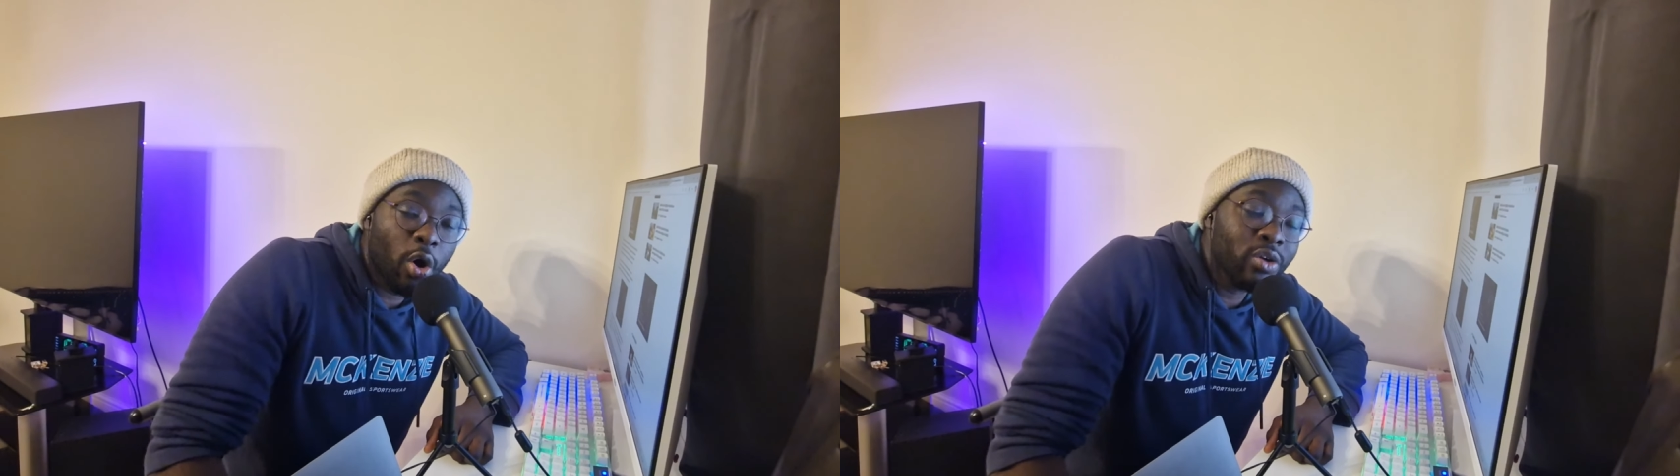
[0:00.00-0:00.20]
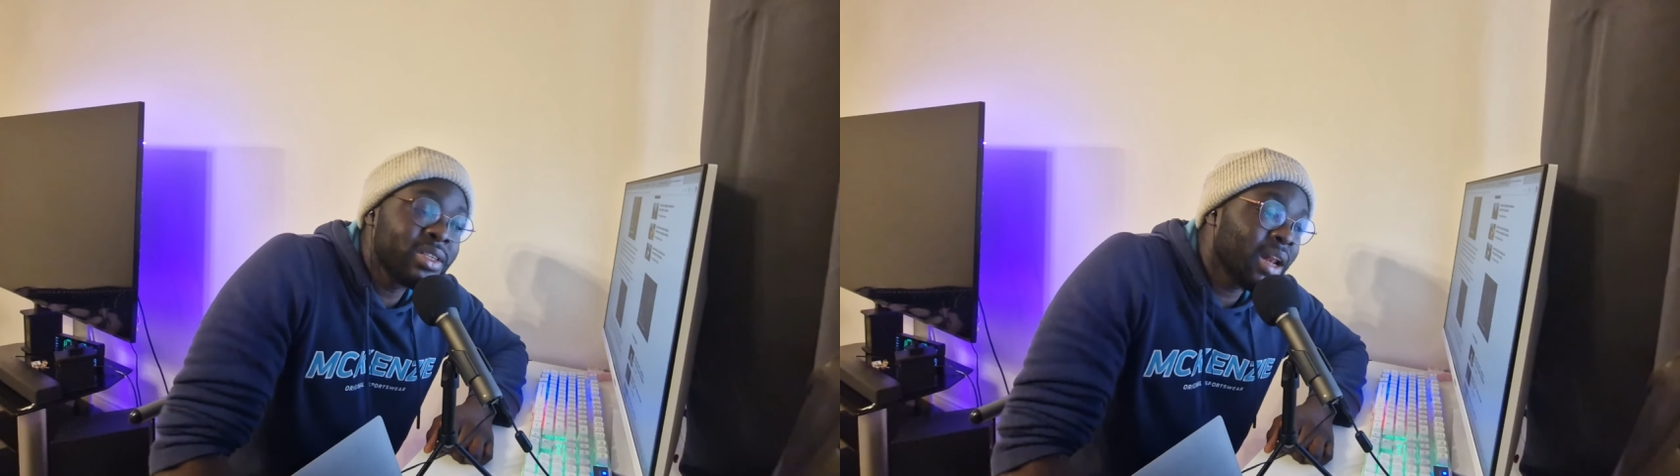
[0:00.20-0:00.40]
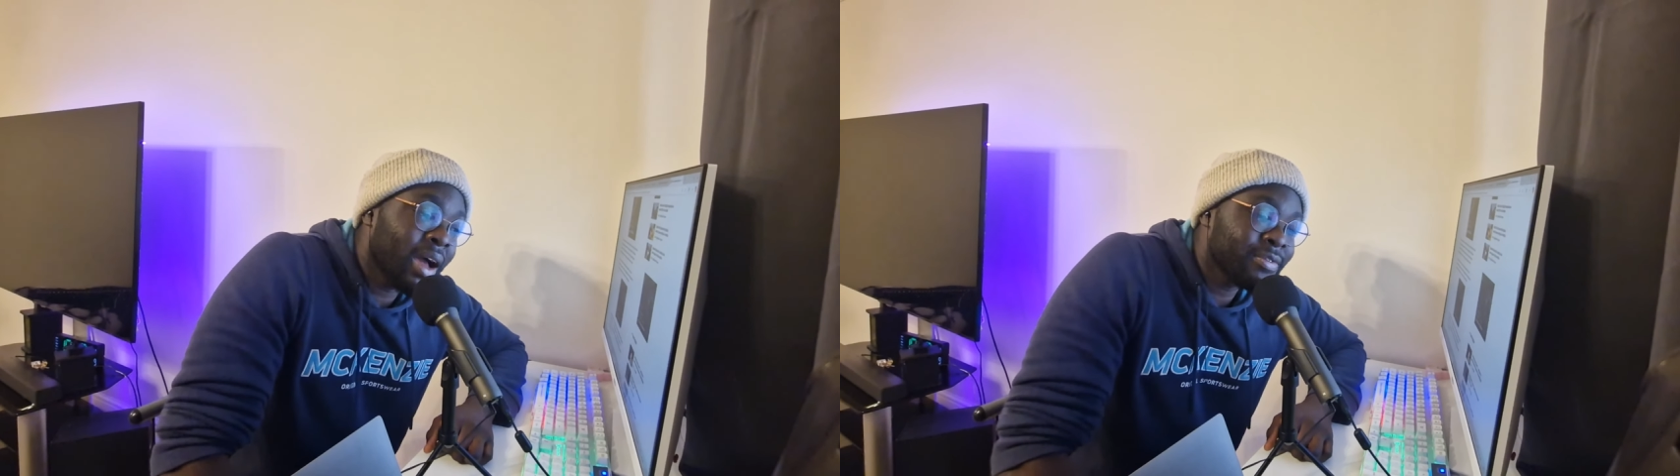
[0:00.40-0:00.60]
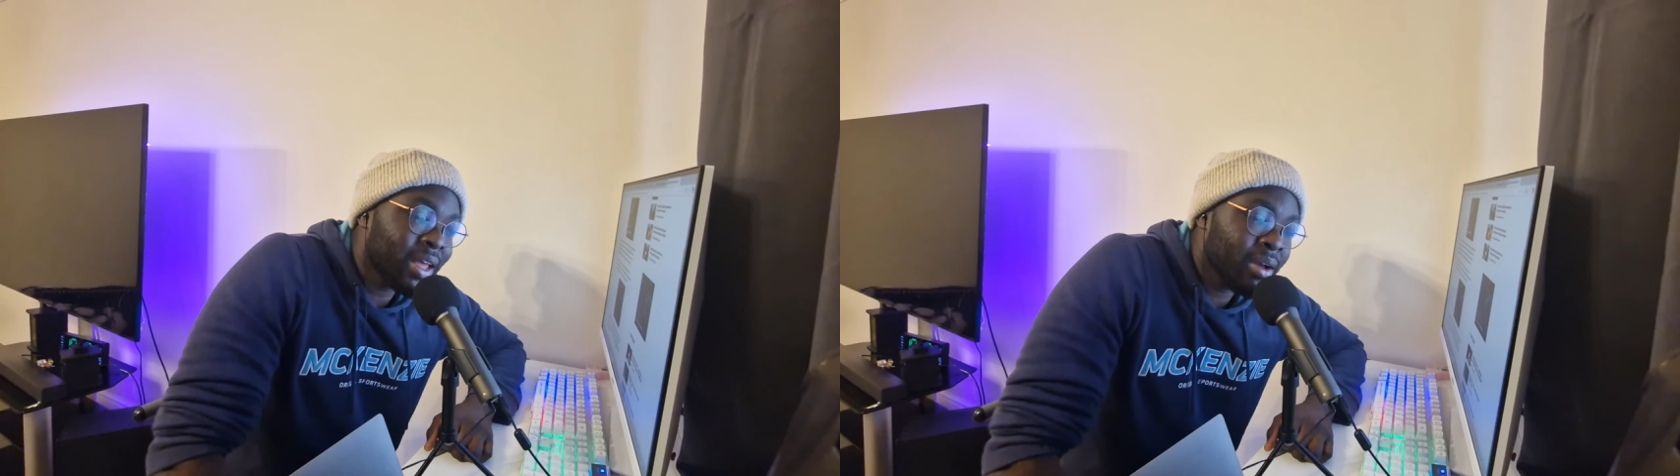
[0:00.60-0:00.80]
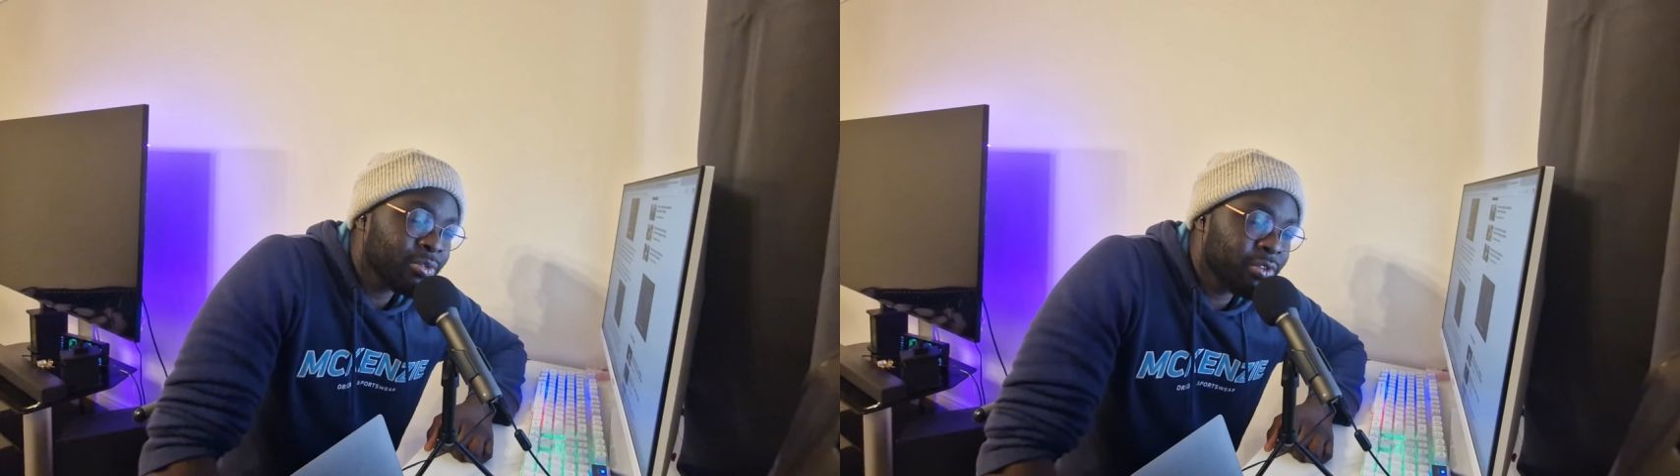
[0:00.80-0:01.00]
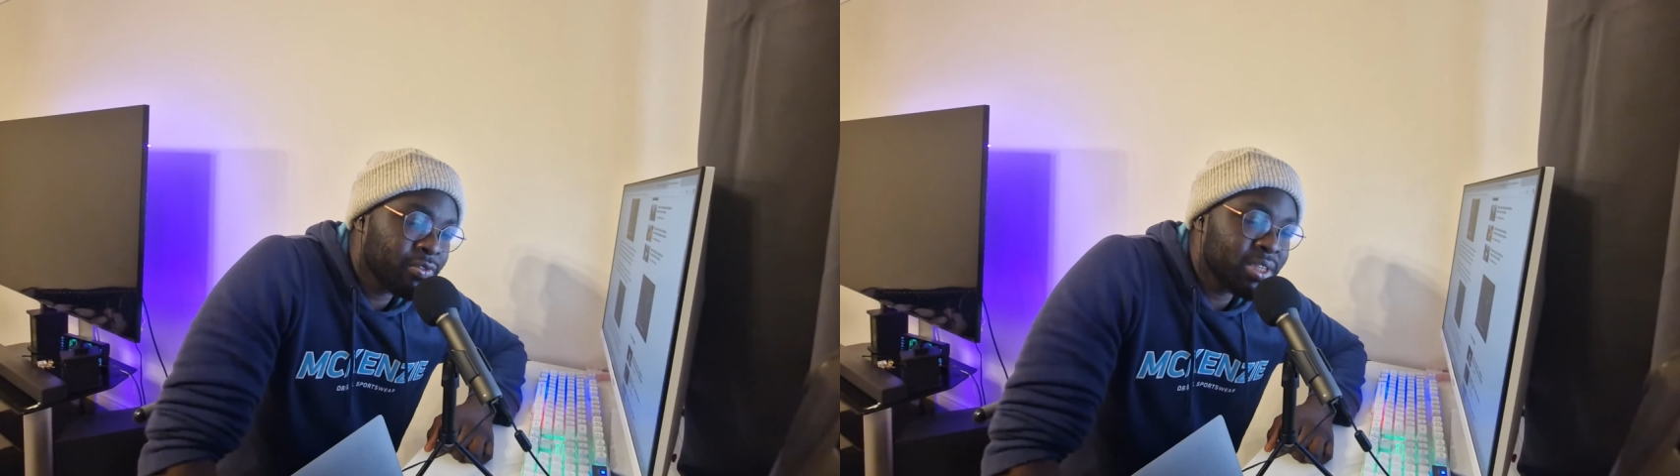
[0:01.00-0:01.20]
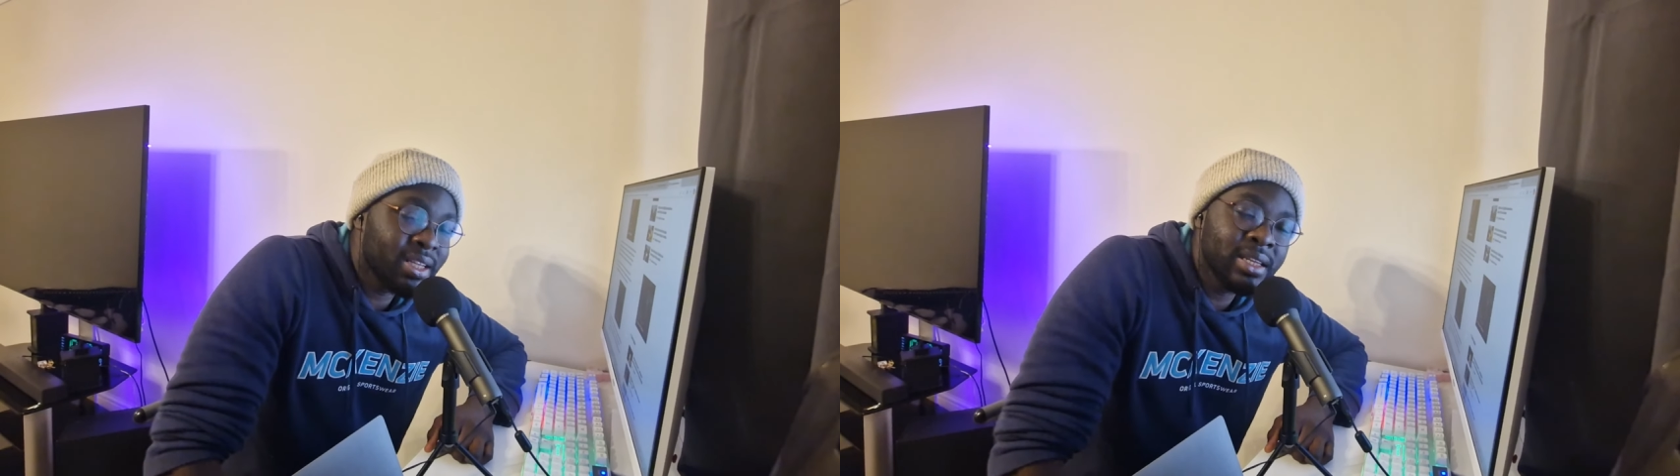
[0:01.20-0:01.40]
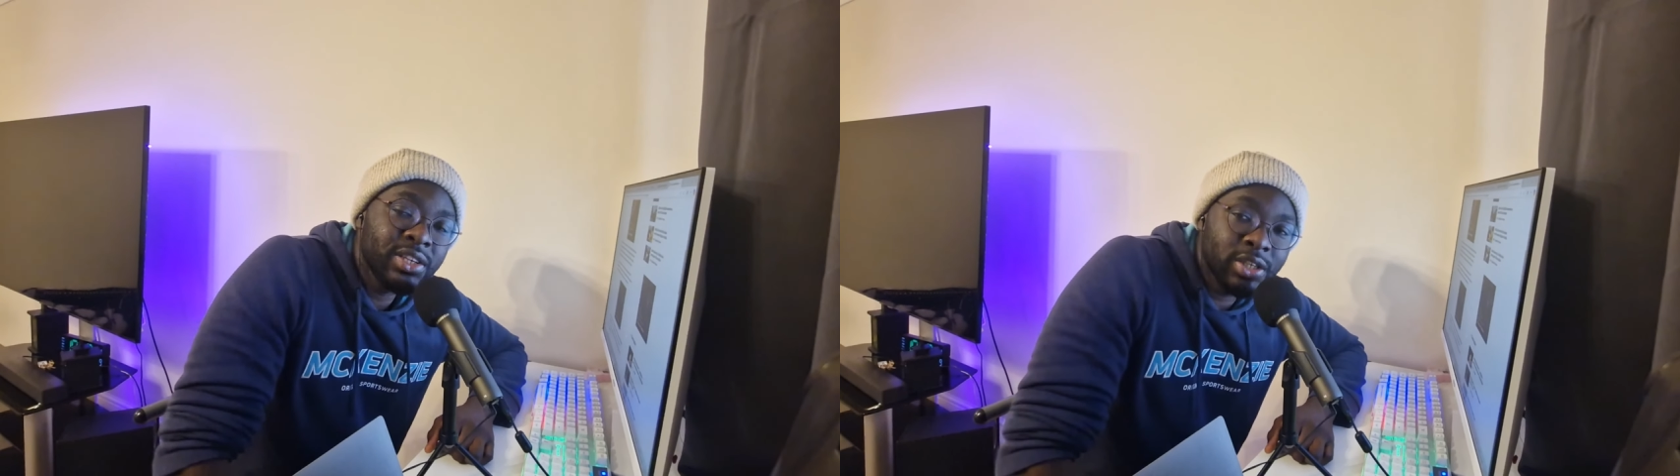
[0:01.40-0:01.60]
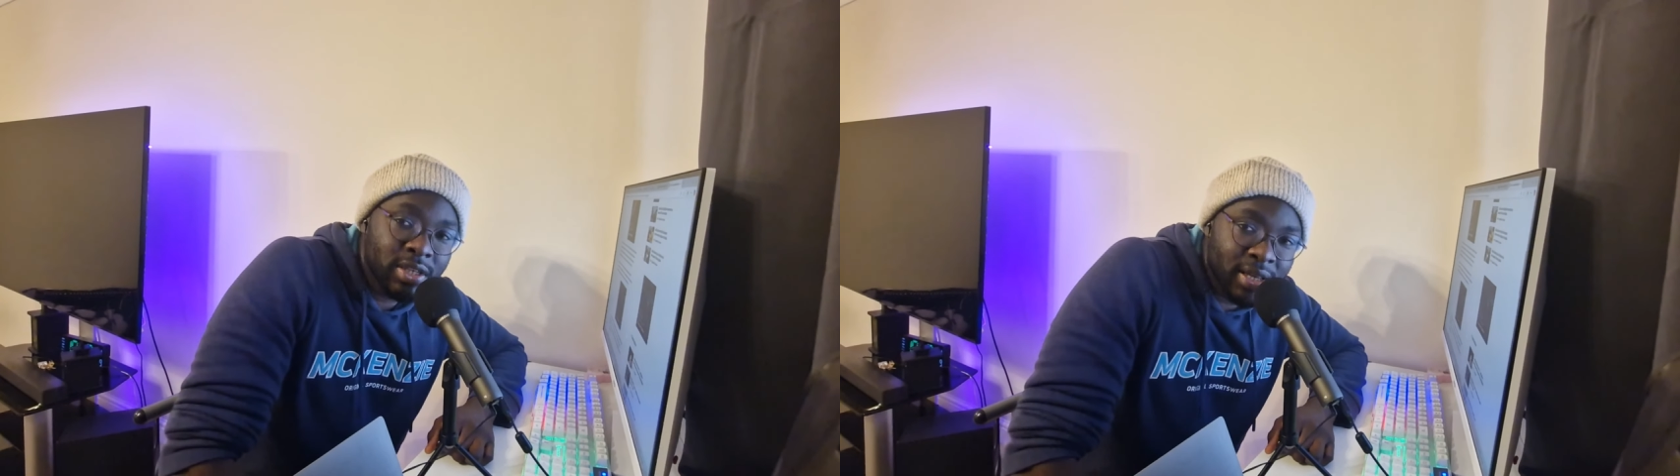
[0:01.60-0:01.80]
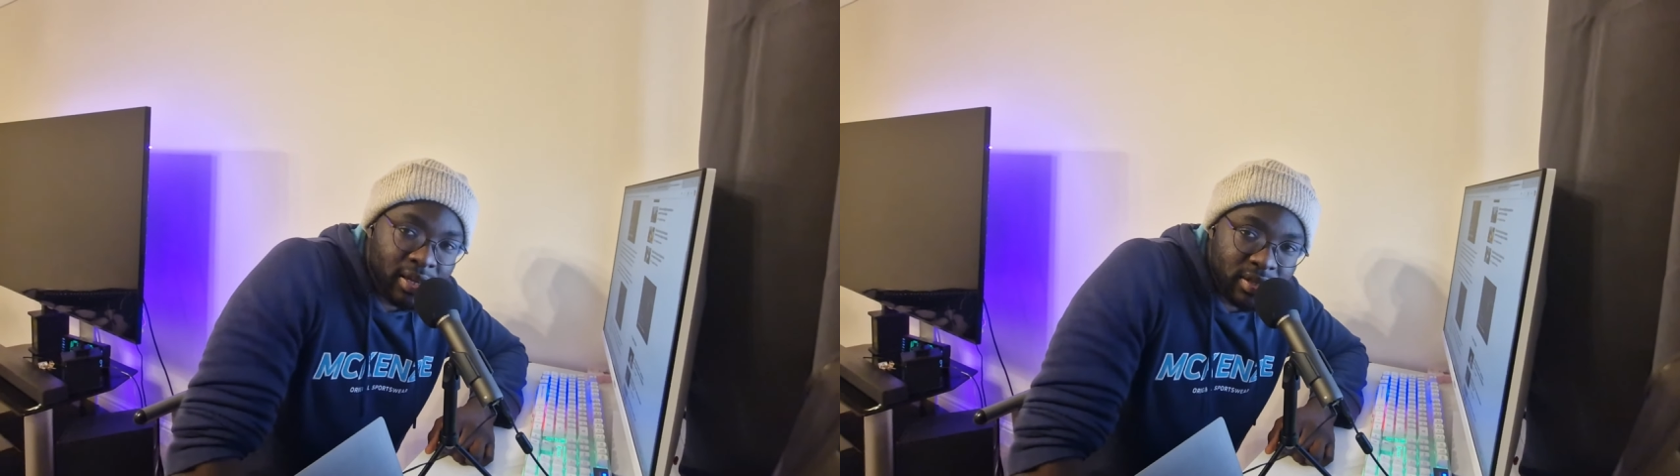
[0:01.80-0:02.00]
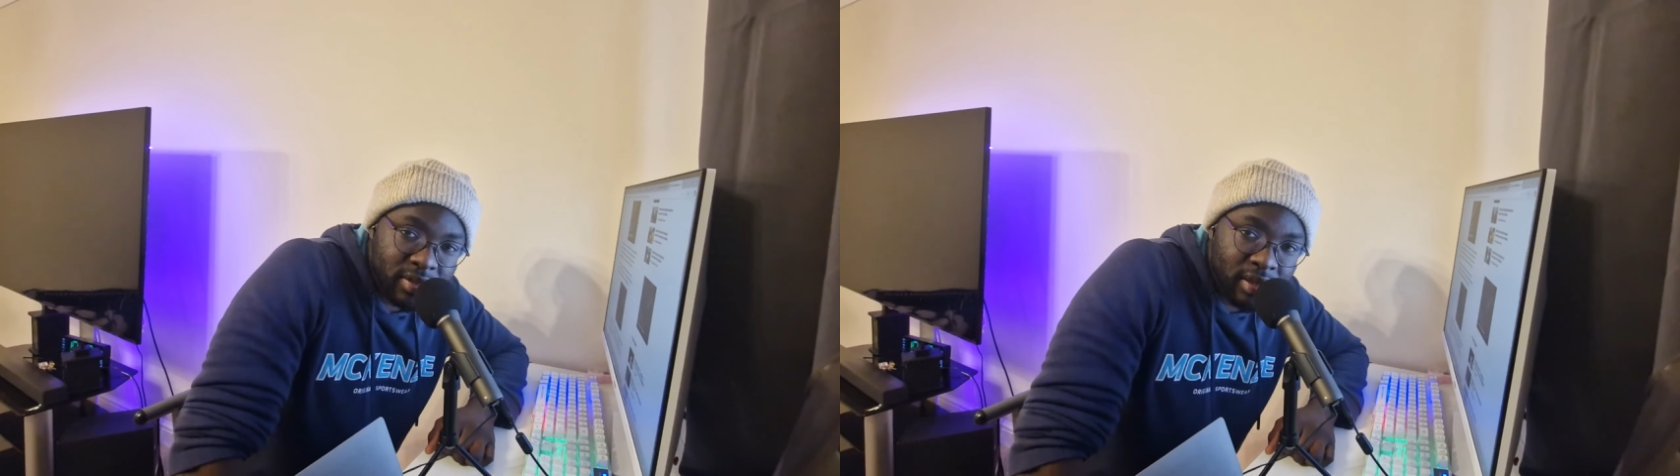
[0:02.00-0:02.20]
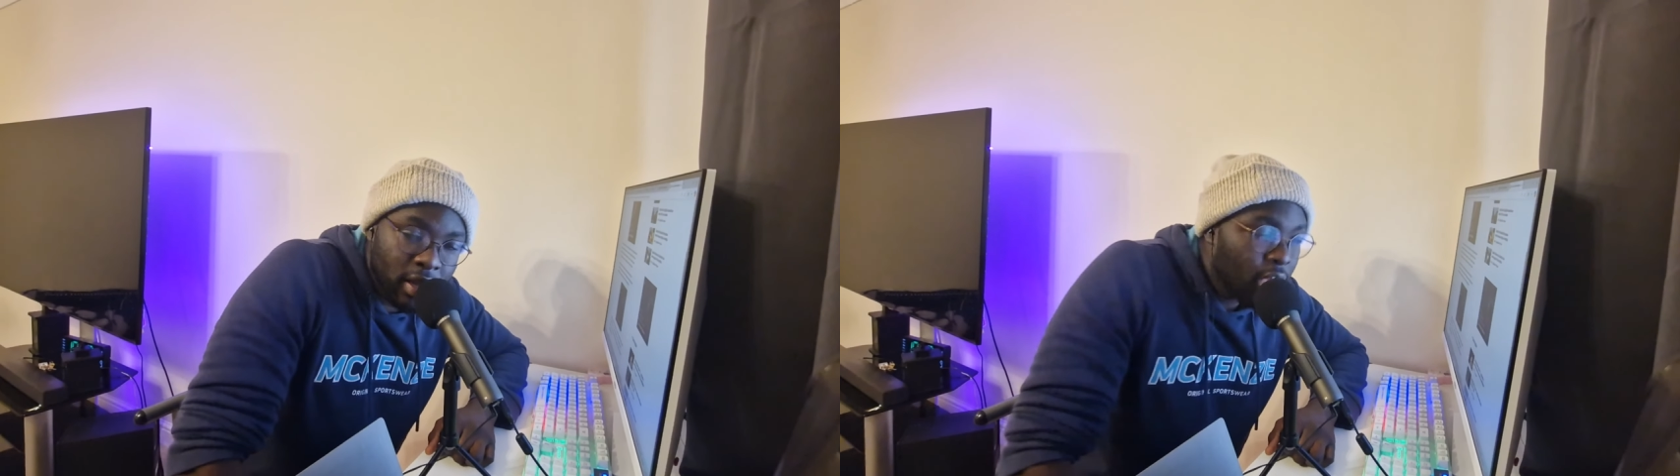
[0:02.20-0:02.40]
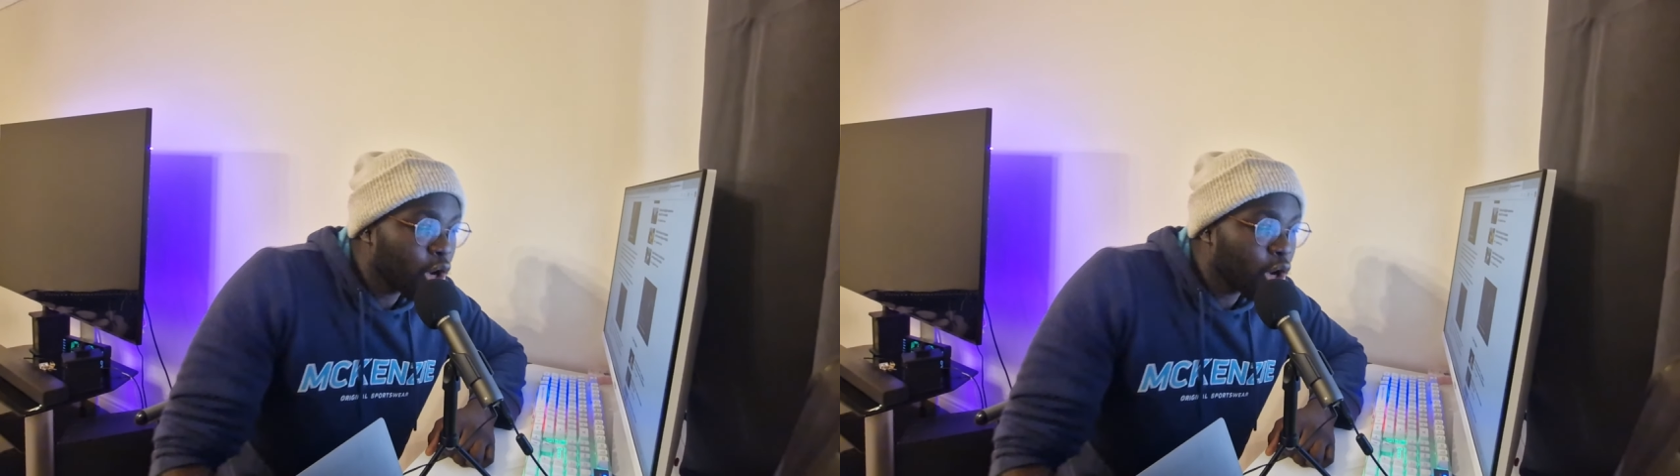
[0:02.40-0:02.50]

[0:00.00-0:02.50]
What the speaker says: until after 15 years.